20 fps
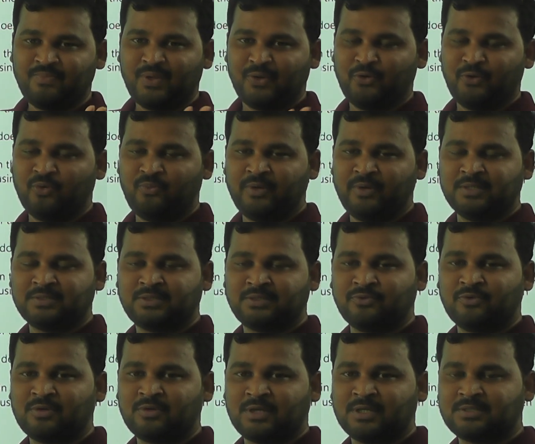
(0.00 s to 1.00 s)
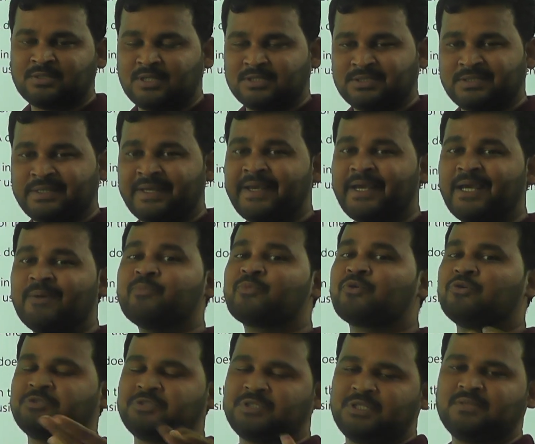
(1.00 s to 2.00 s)
UPSC won't ask the same
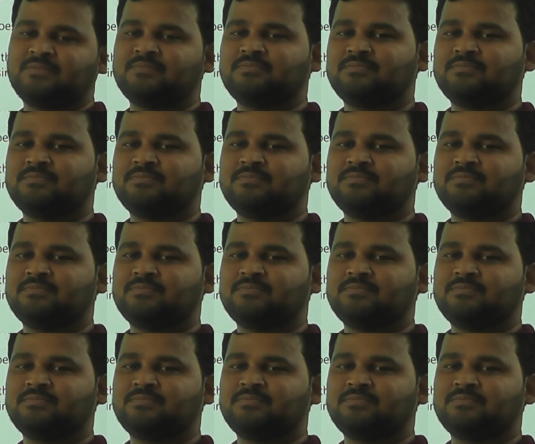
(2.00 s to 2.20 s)
question.